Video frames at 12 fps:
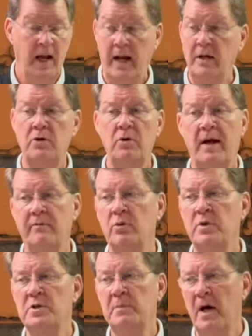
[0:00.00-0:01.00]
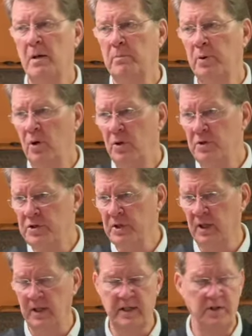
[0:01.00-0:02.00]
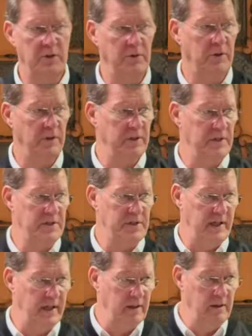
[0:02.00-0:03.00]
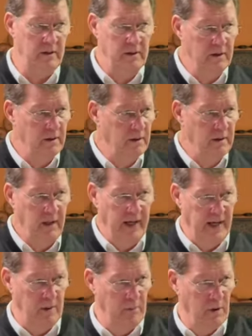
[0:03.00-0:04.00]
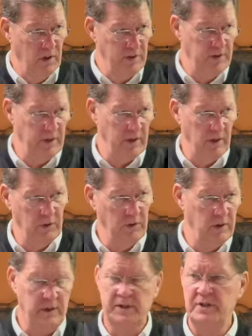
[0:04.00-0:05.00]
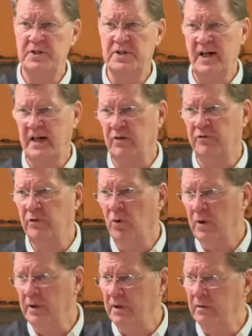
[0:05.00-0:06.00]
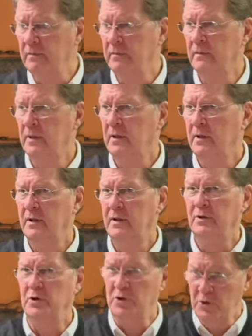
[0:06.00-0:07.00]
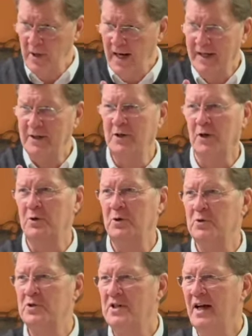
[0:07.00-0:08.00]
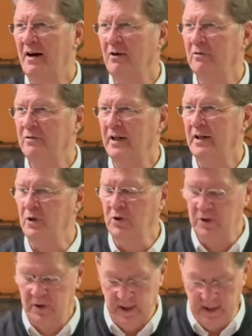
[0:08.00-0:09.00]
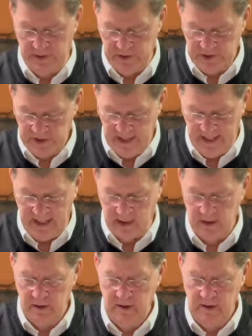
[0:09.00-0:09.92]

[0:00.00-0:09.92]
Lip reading: And you have to respond personally. You couldn't send Aunt Martha to go look at the snake for you. You had to go yourself and look at the snake.